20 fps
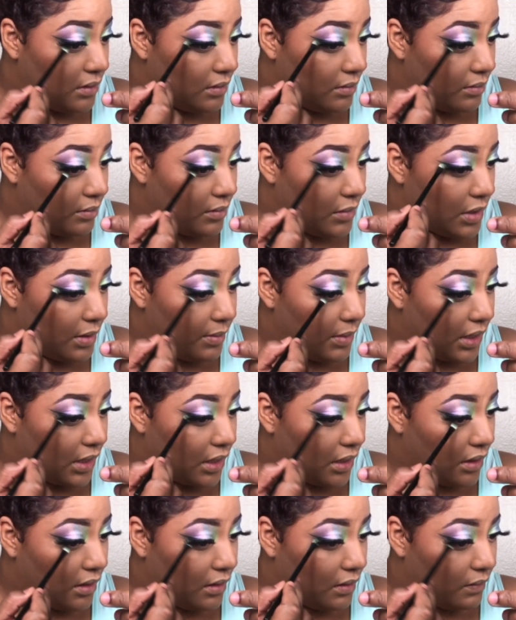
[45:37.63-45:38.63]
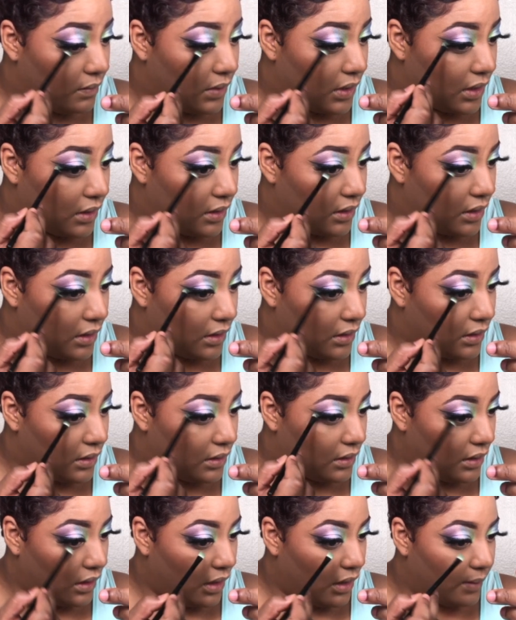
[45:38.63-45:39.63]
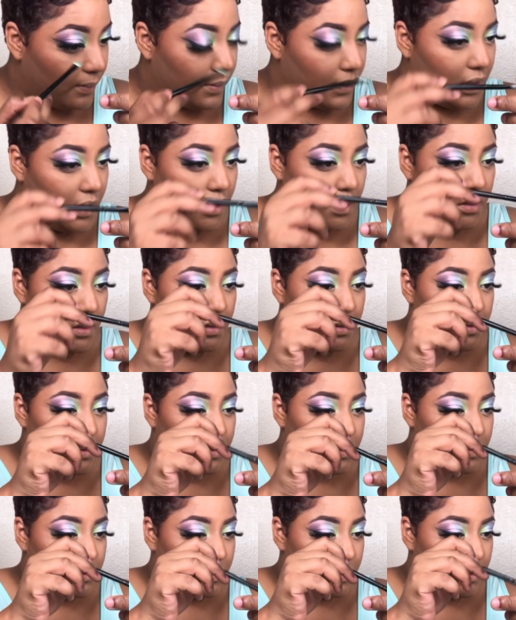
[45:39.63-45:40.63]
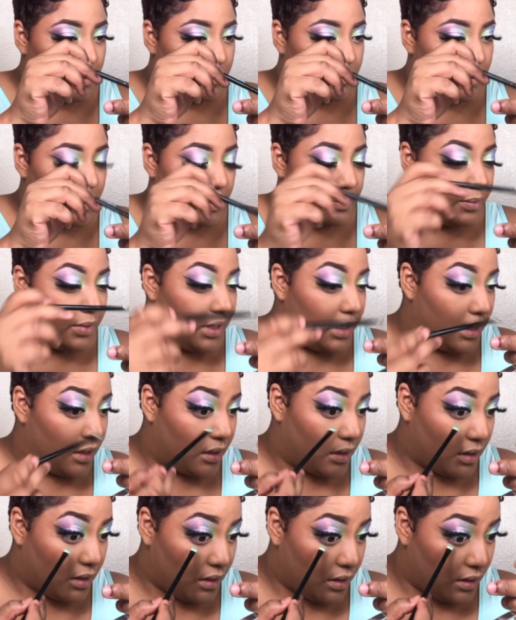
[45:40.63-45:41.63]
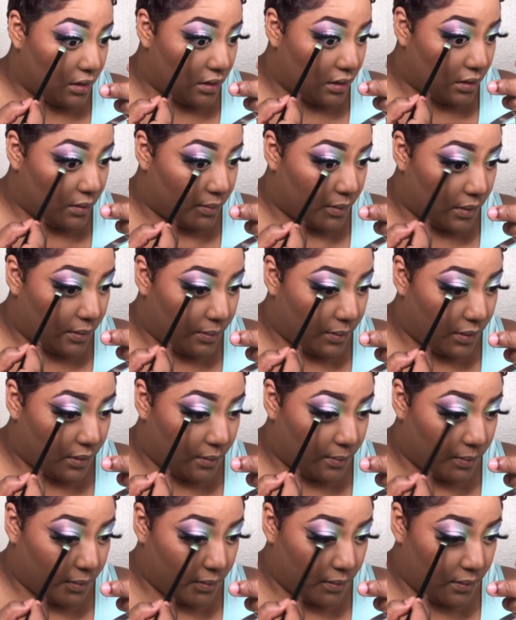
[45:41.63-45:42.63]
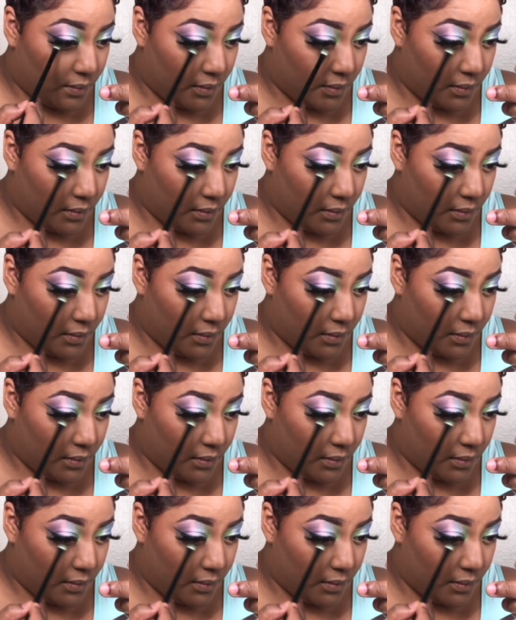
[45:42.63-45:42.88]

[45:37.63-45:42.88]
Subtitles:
mimicking what I did at the top. So a little bit of pink, a little bit of purple,